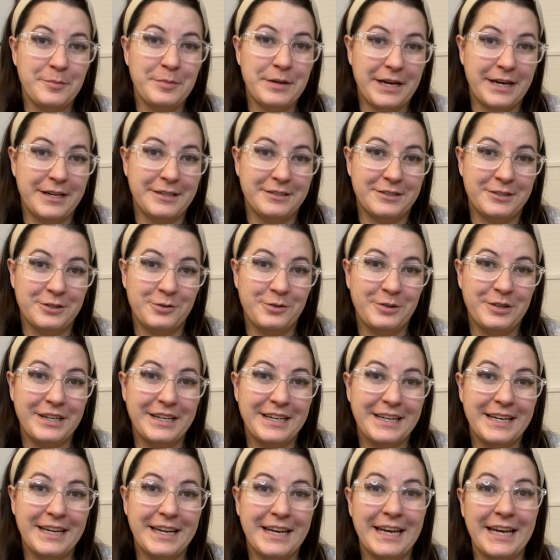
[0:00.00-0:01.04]
bath
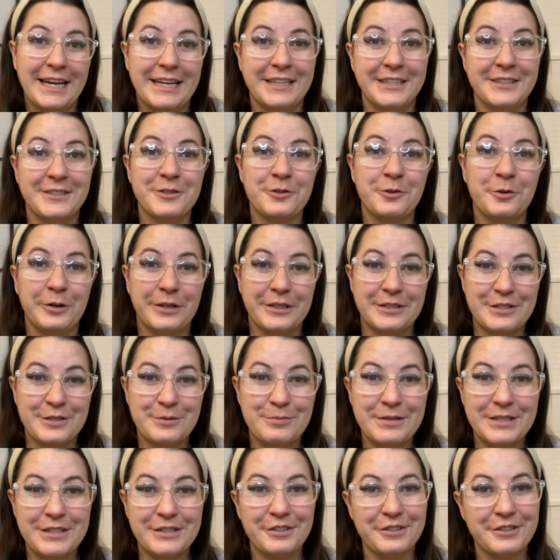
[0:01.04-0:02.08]
toy, and it's going to be
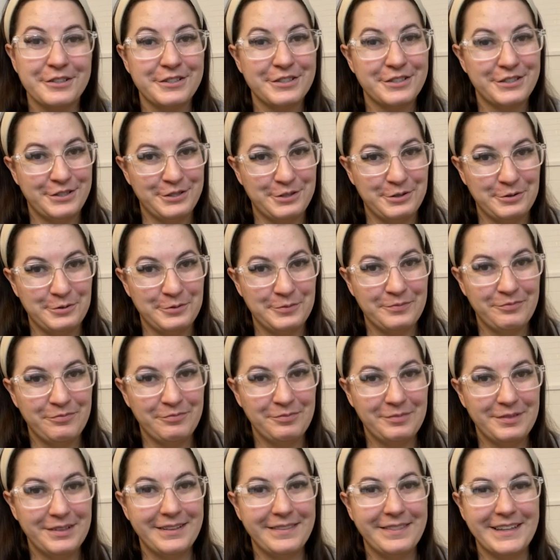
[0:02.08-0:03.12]
yours too.
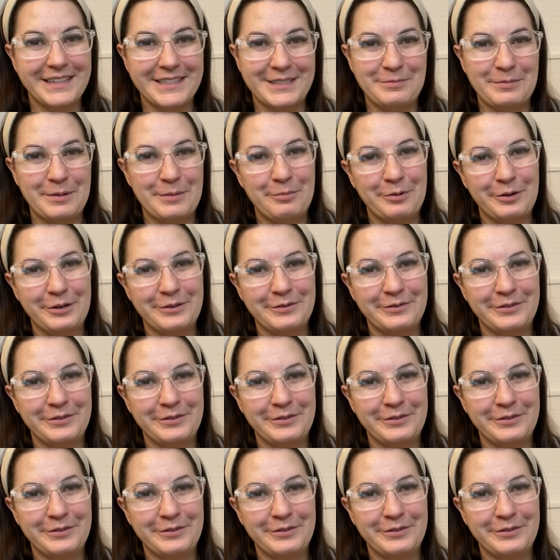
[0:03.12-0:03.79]
And that's my point of